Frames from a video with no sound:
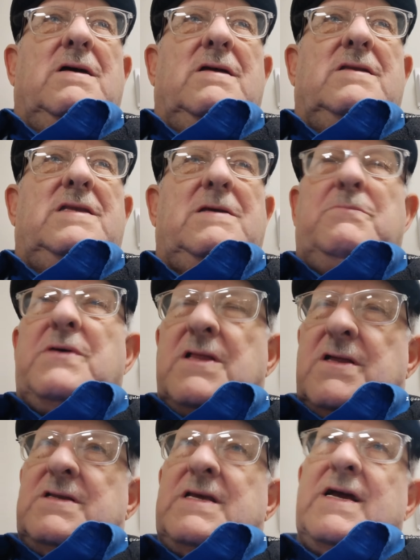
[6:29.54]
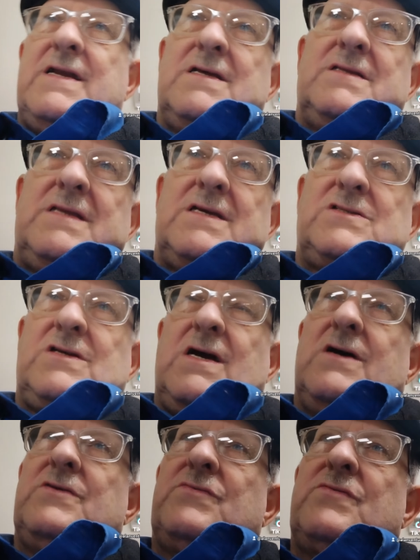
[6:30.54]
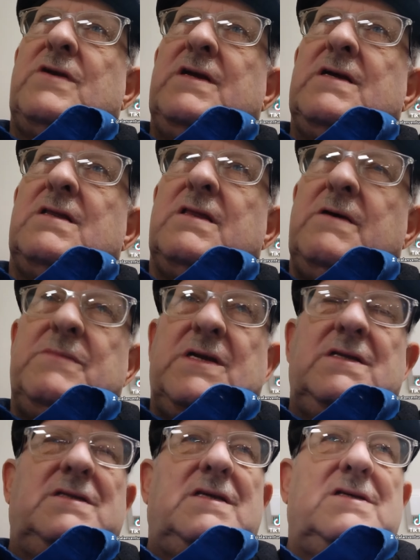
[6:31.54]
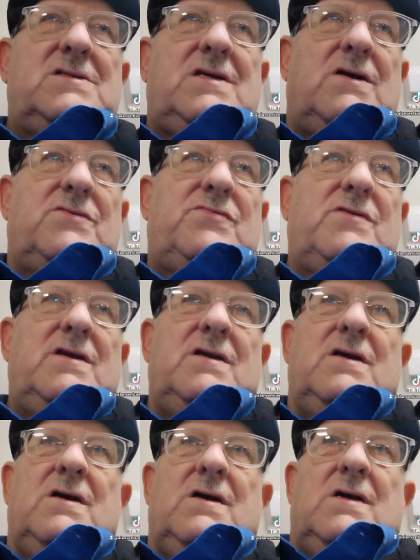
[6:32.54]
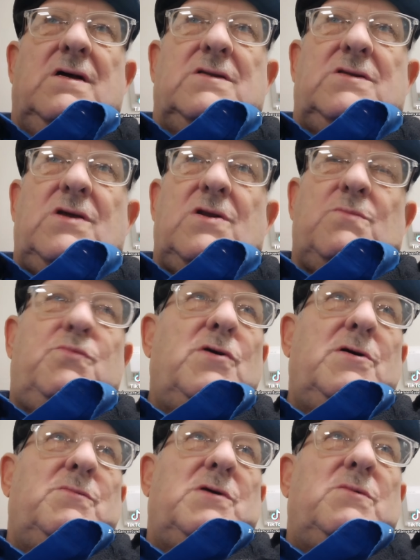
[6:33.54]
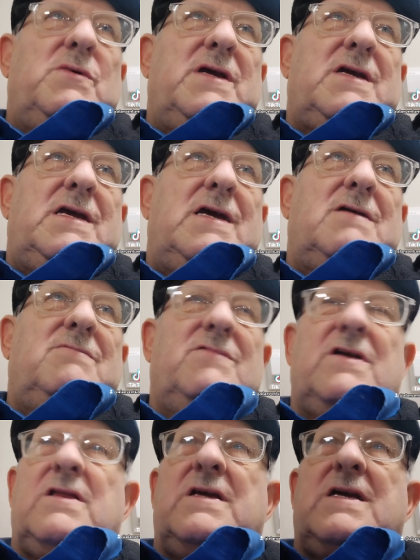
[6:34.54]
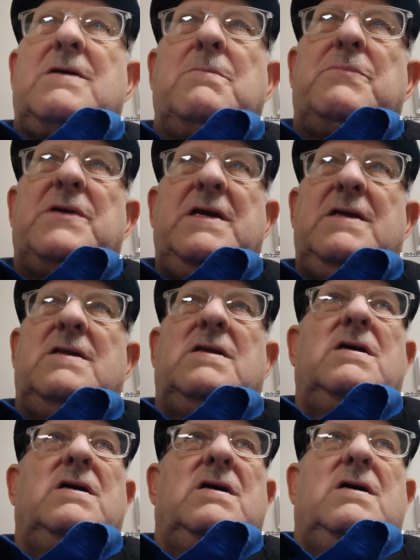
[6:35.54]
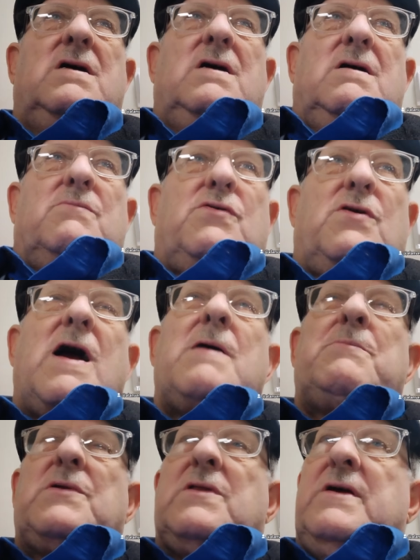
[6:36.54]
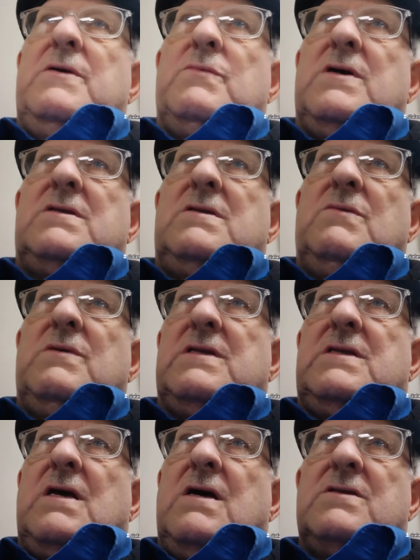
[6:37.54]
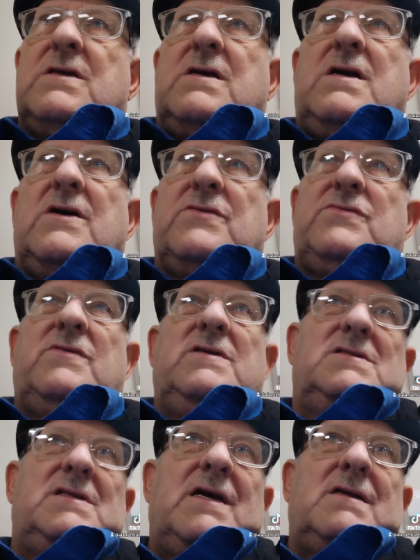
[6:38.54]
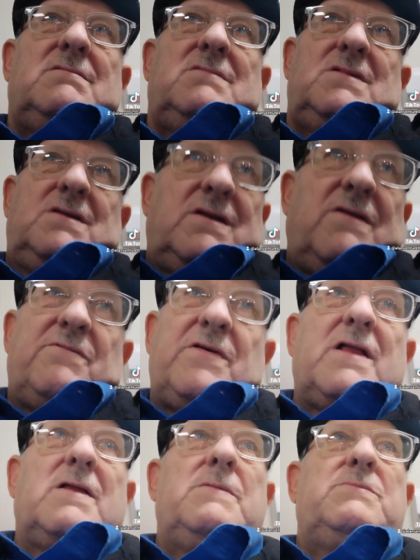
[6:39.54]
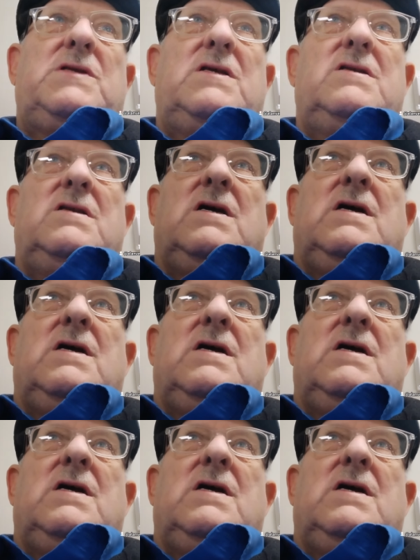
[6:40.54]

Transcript: debilitated this country. It limited this country to the point where we can't really compete properly with other countries that developed and